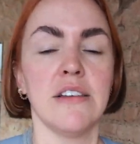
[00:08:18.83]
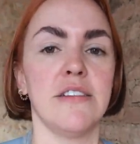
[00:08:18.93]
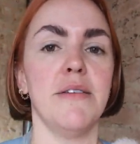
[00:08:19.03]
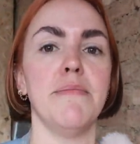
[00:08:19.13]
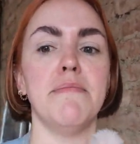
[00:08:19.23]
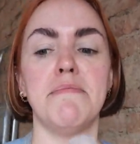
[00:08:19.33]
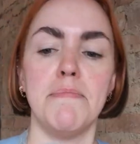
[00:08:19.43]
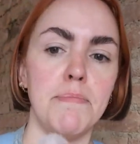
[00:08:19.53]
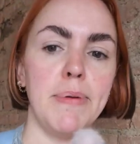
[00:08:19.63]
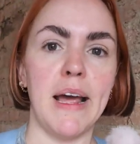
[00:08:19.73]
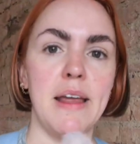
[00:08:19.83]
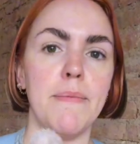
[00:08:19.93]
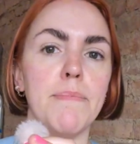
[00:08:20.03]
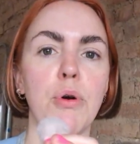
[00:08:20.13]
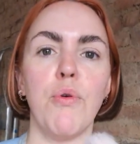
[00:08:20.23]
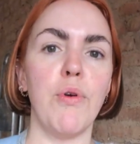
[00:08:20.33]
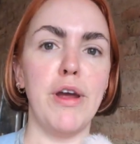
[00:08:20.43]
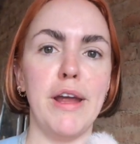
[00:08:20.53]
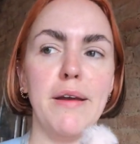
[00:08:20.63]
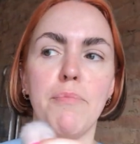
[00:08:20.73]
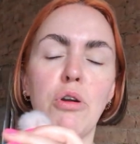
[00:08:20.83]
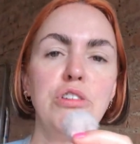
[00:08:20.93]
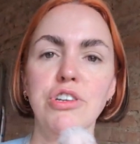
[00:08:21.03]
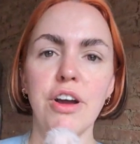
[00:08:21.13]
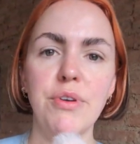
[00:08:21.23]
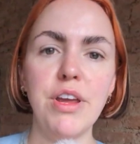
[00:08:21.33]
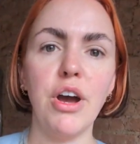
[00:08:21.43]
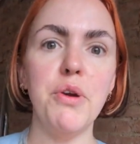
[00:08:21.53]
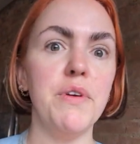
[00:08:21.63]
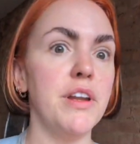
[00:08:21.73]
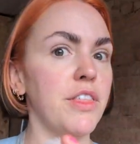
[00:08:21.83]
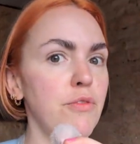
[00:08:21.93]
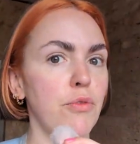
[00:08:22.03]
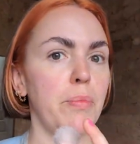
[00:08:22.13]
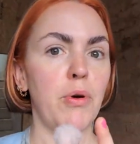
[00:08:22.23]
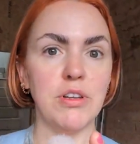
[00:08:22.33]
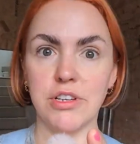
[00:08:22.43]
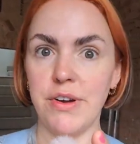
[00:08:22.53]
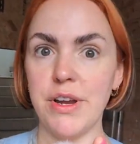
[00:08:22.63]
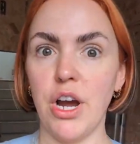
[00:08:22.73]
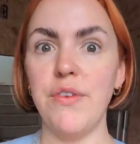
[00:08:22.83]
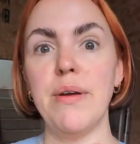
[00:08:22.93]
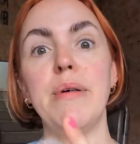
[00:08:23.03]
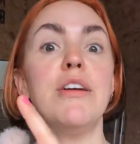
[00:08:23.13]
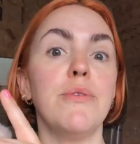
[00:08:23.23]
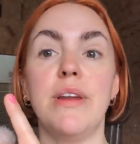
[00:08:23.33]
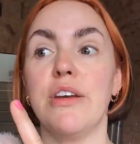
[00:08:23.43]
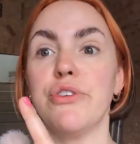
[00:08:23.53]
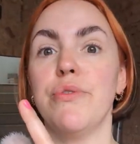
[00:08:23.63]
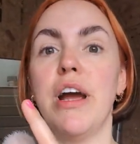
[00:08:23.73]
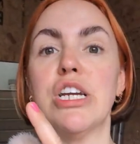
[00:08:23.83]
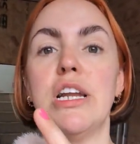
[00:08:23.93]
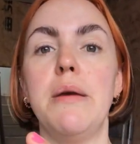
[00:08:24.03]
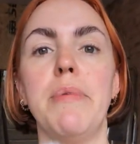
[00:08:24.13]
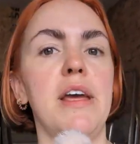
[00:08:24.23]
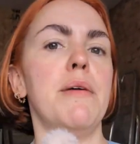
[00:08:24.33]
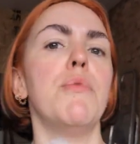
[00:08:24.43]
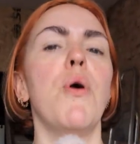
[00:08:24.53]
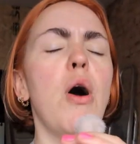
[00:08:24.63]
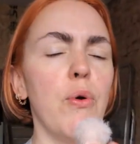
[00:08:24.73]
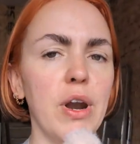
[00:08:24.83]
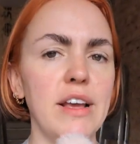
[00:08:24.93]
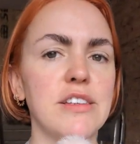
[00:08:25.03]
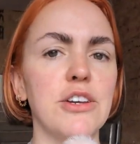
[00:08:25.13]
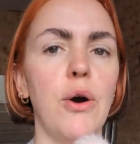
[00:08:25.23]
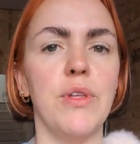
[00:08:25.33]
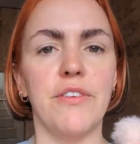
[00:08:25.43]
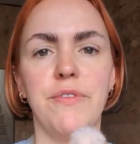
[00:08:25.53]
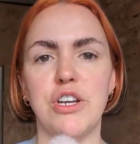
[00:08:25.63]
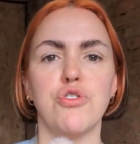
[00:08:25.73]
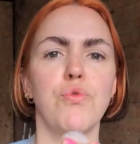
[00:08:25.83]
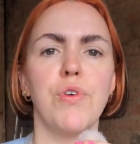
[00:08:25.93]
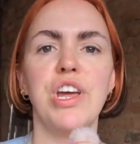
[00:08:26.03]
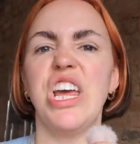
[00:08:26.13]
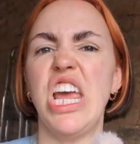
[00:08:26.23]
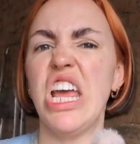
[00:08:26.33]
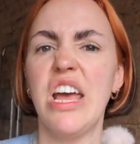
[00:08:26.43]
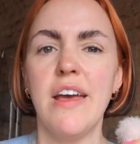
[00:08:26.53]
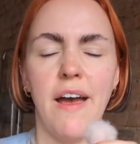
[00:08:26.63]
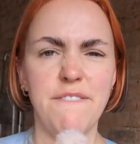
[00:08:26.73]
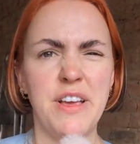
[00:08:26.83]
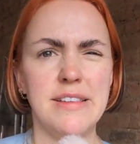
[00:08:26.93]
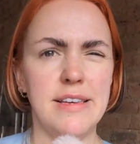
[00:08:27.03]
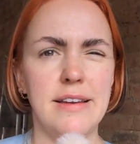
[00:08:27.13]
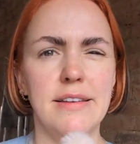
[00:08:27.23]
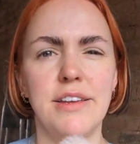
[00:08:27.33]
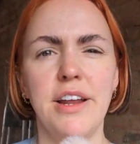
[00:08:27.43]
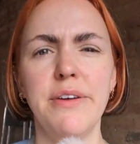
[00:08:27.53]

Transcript: some plain boring polystyrene coving. Nothing wrong with polystyrene coving. I might do it next door actually, but in a more ornate style that's Victorian-y and fits in, you